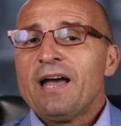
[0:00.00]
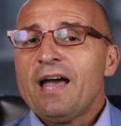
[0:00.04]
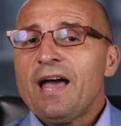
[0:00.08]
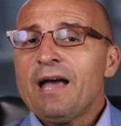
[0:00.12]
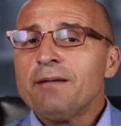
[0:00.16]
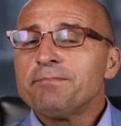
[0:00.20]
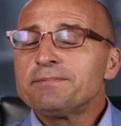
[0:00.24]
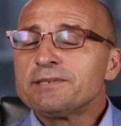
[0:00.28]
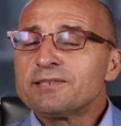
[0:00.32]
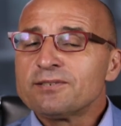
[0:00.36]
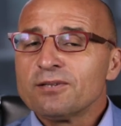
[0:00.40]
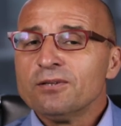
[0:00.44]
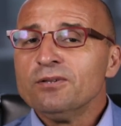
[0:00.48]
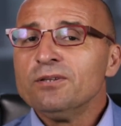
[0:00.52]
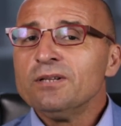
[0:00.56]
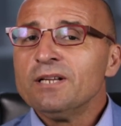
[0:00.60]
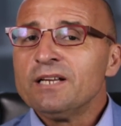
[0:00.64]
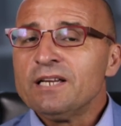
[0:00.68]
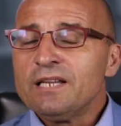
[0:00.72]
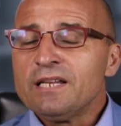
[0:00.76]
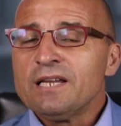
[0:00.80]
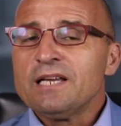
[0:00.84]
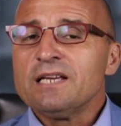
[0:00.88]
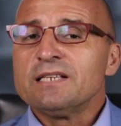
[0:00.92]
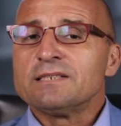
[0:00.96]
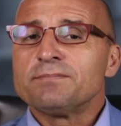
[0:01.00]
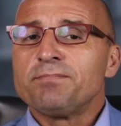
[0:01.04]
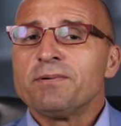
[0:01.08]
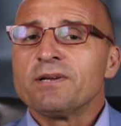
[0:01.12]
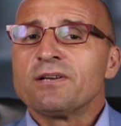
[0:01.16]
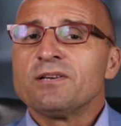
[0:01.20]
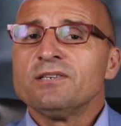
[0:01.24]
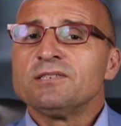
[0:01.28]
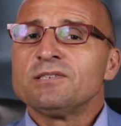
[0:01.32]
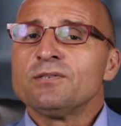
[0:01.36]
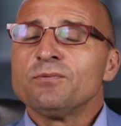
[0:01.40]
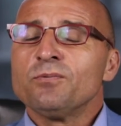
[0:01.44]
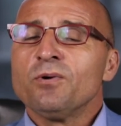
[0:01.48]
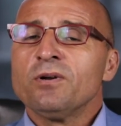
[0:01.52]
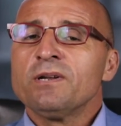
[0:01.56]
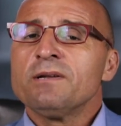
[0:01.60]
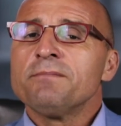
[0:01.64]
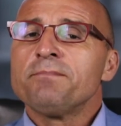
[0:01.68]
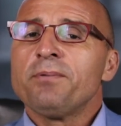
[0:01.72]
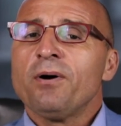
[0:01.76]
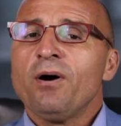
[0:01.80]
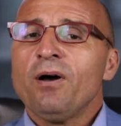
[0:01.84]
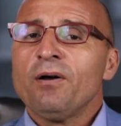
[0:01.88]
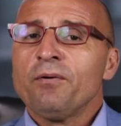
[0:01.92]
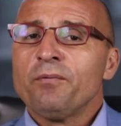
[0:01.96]
Absolutely it is, because you want
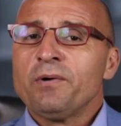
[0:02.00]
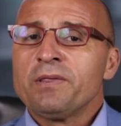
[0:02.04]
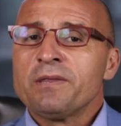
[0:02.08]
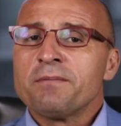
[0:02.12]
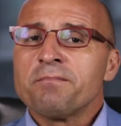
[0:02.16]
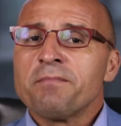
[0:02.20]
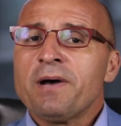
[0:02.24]
to buy when the